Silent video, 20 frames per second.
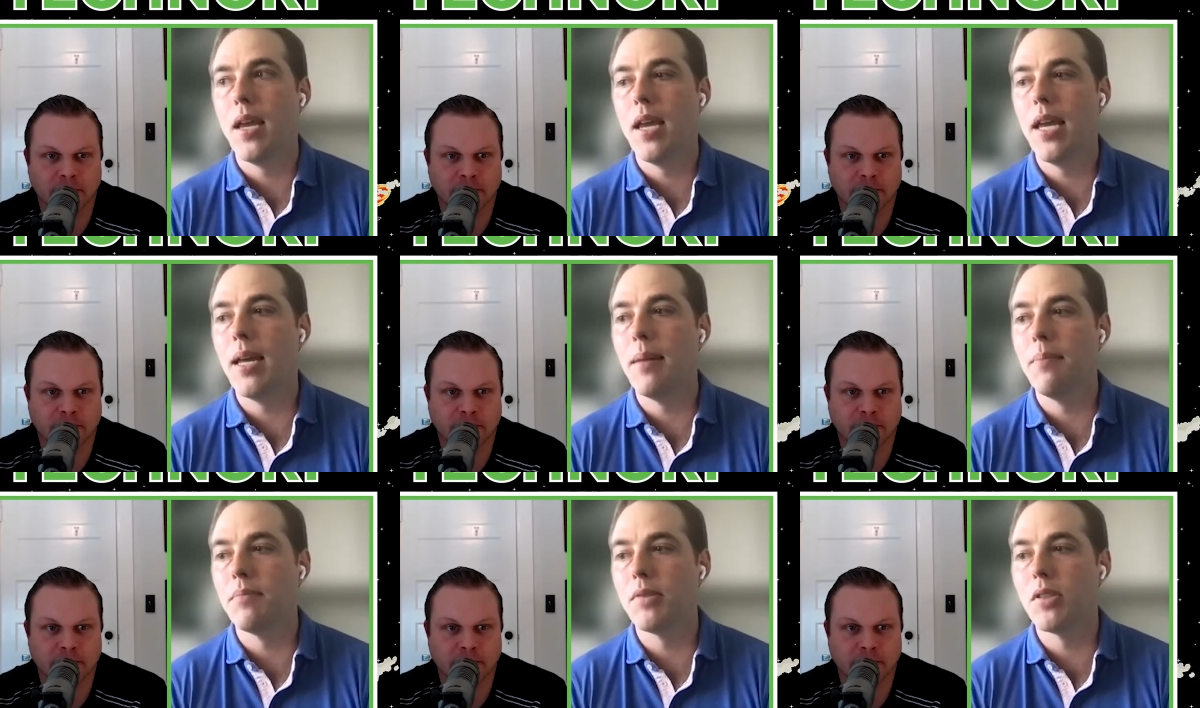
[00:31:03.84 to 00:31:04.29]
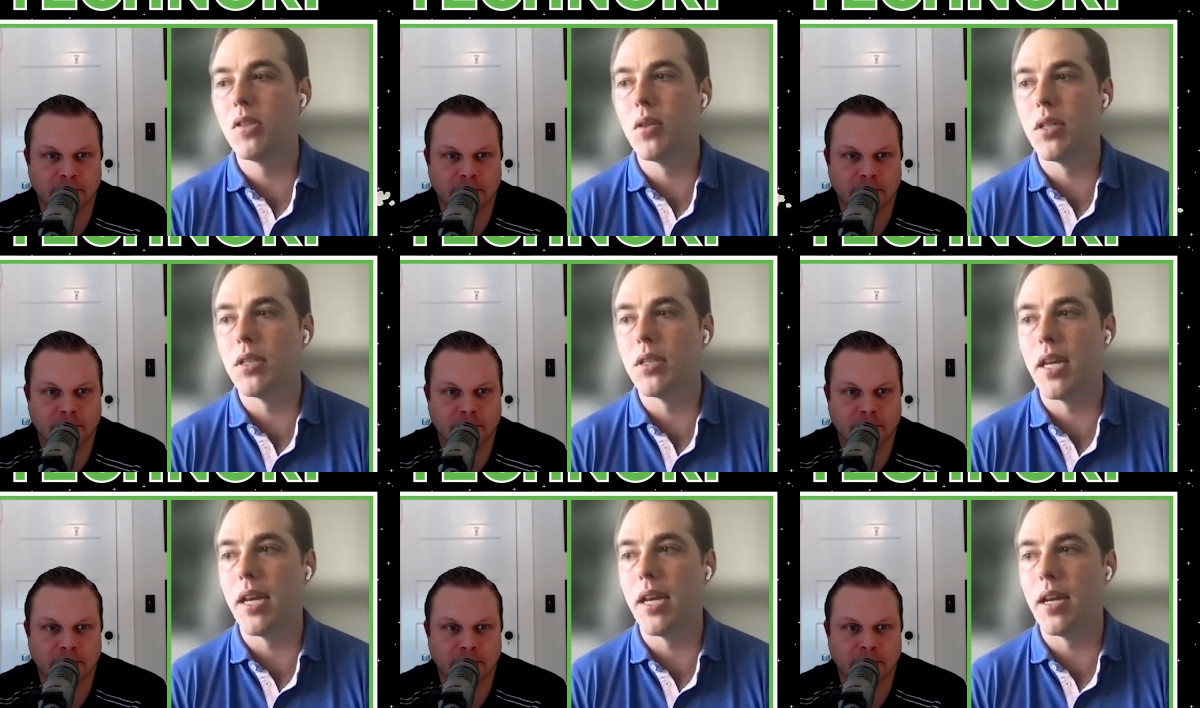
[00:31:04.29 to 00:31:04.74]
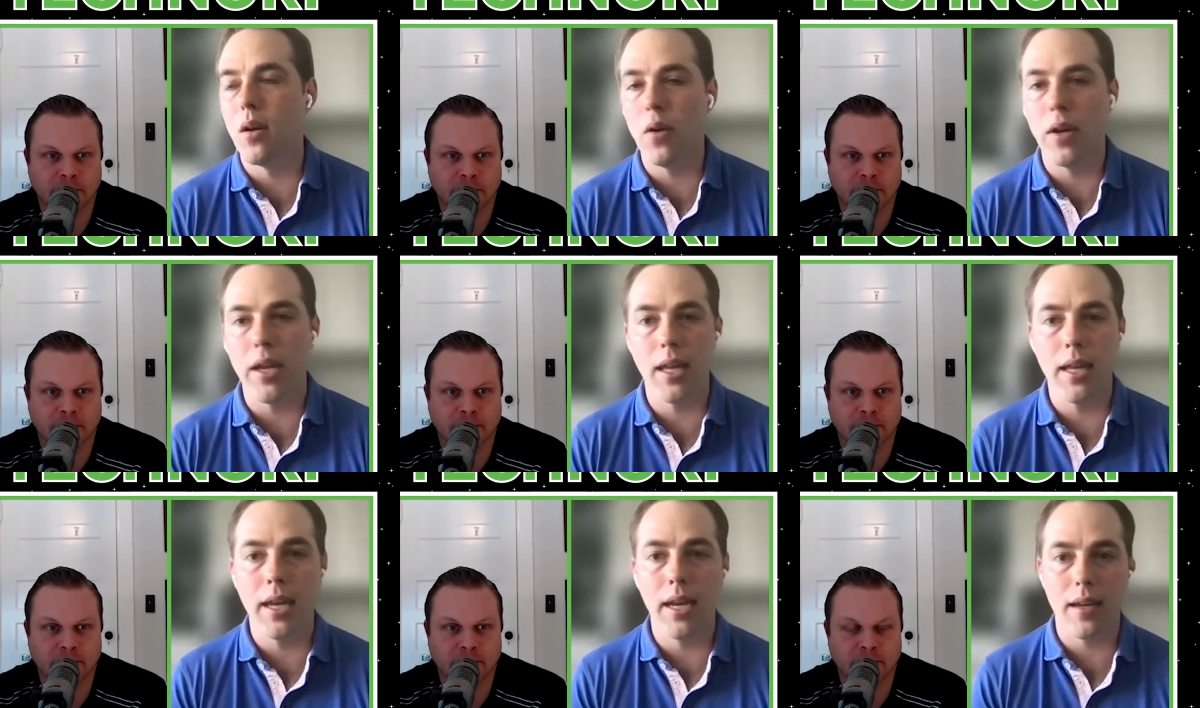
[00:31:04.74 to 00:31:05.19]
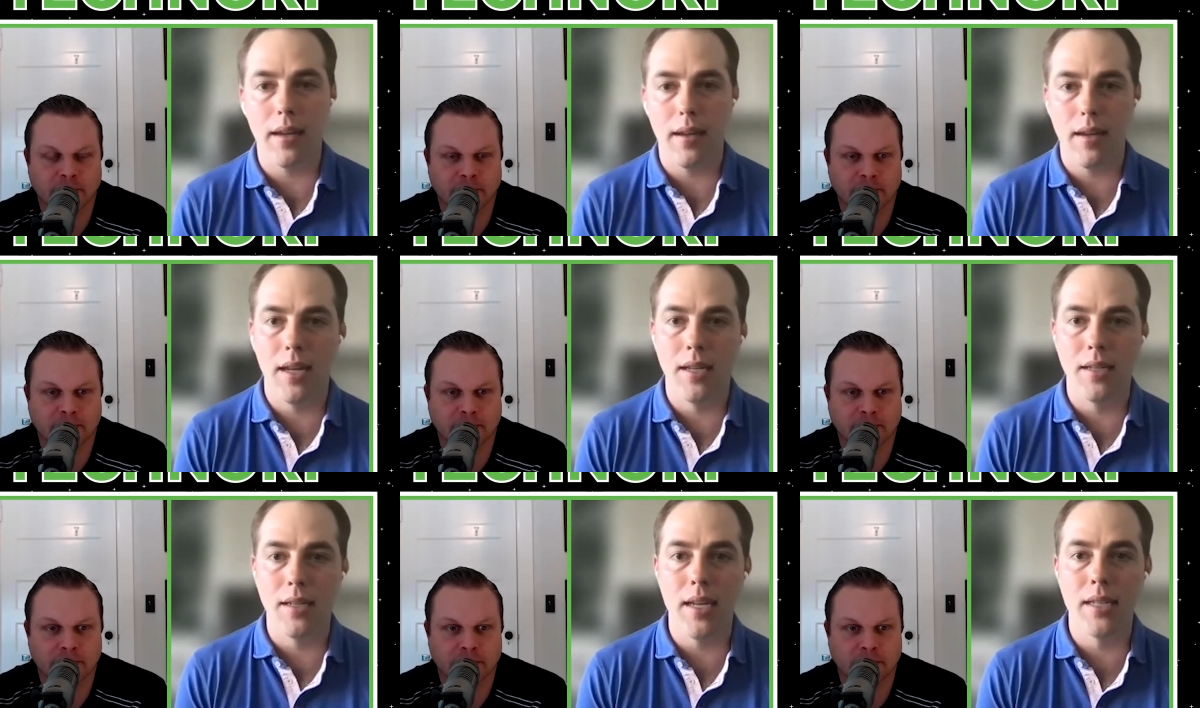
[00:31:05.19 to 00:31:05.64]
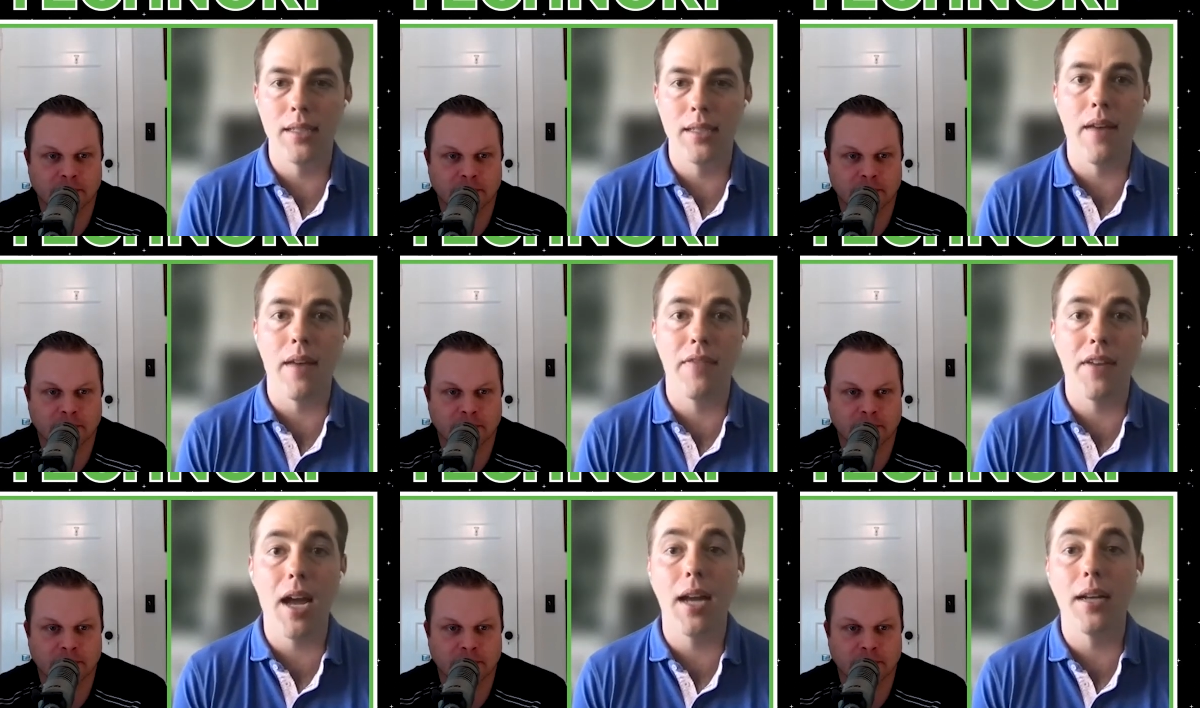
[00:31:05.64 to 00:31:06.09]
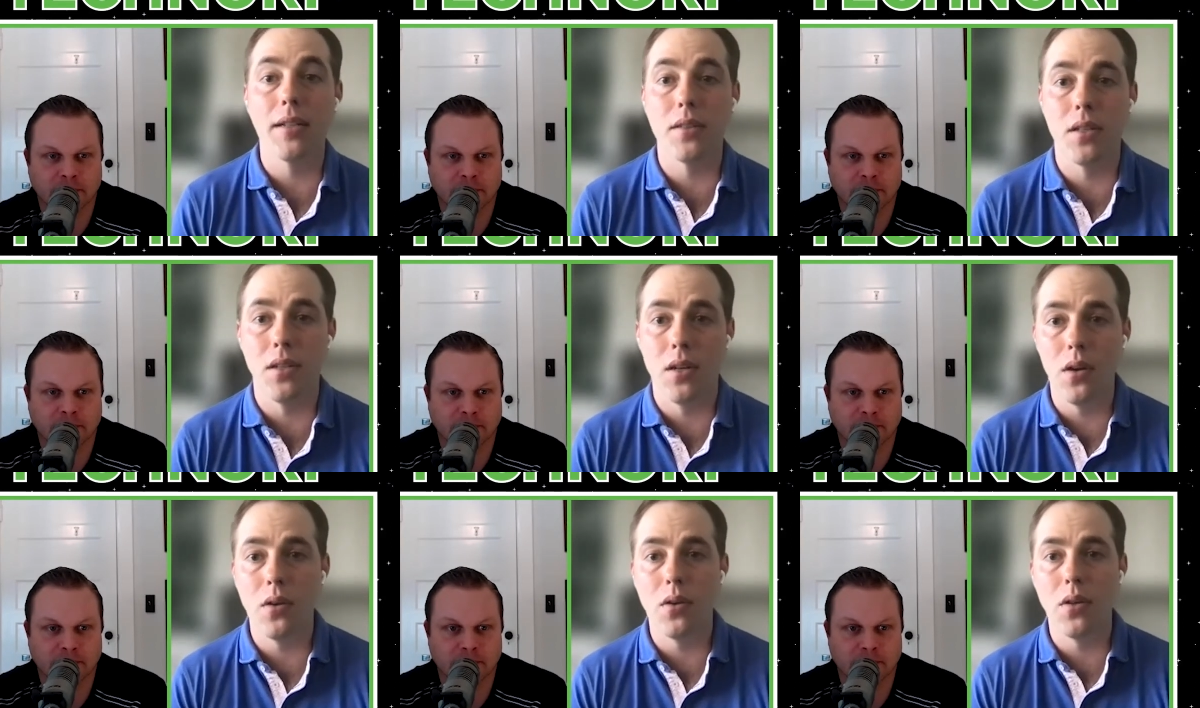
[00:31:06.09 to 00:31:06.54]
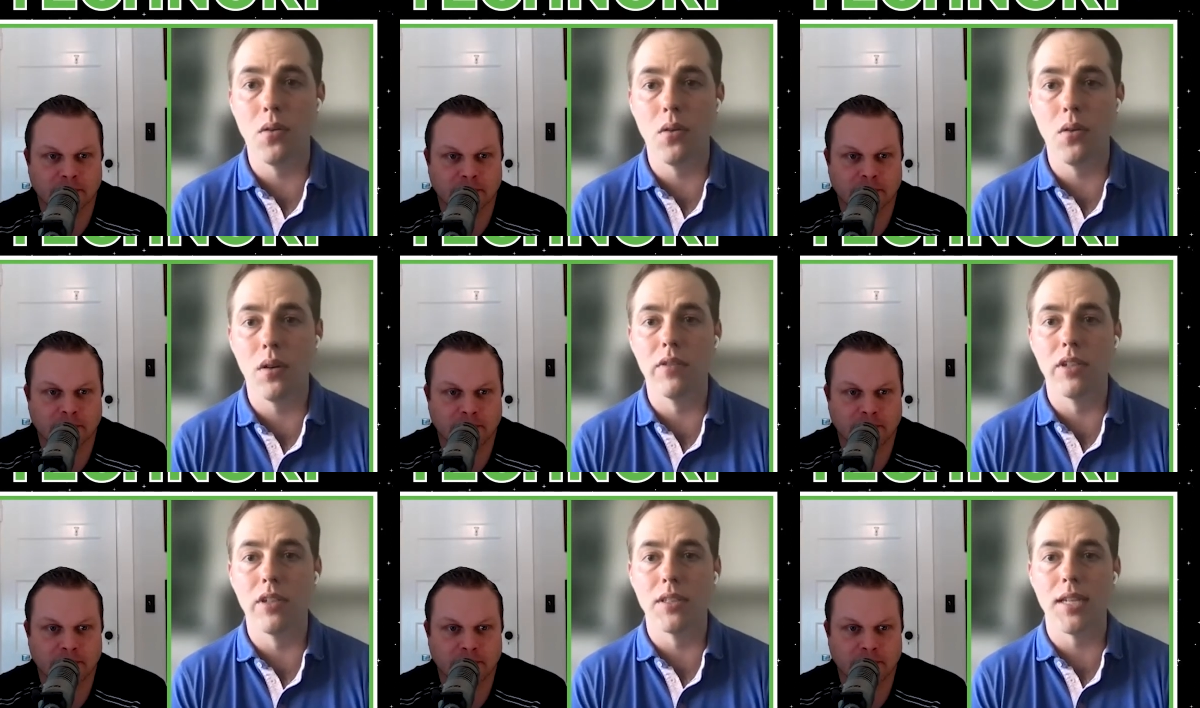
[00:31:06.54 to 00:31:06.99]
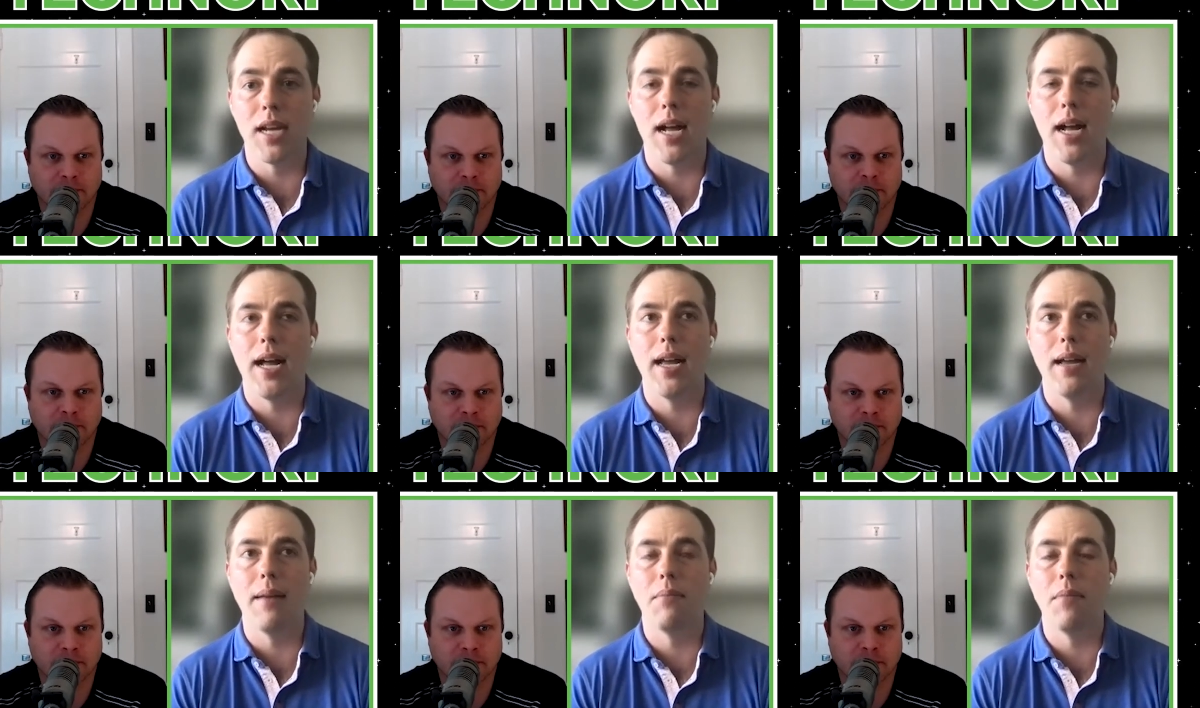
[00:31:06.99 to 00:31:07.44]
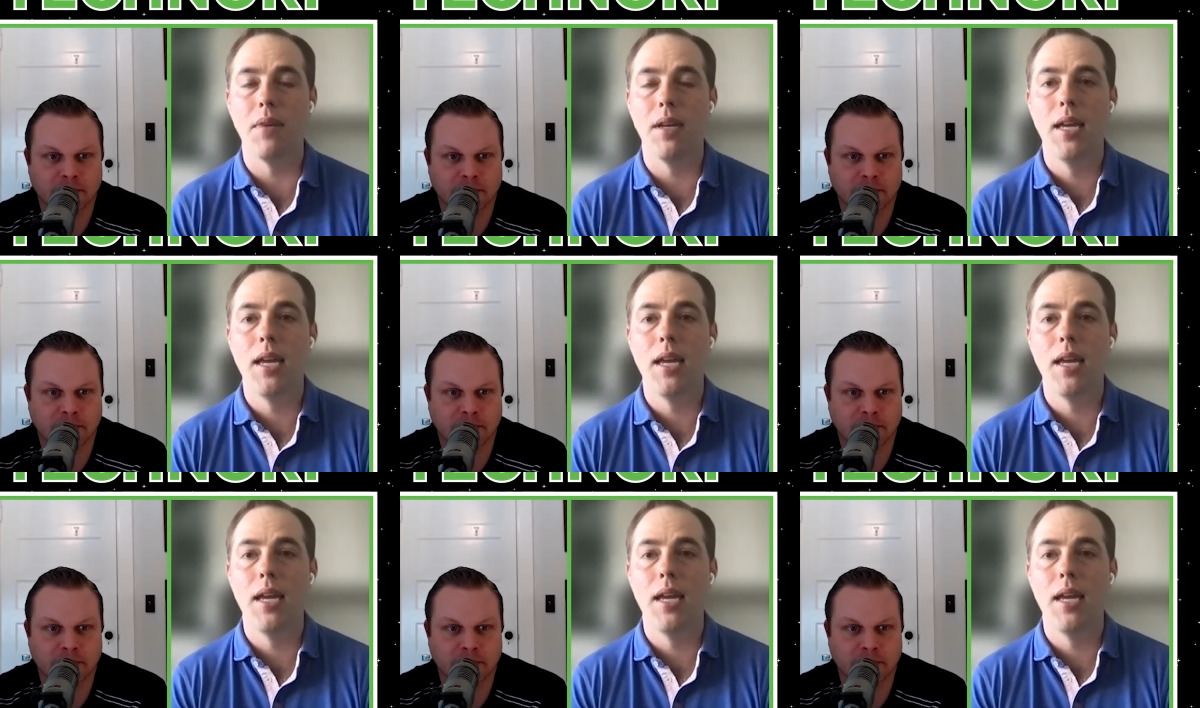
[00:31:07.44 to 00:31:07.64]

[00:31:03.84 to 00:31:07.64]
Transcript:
Speaker 1: him sort of saying okay like as i've gotten to know you over time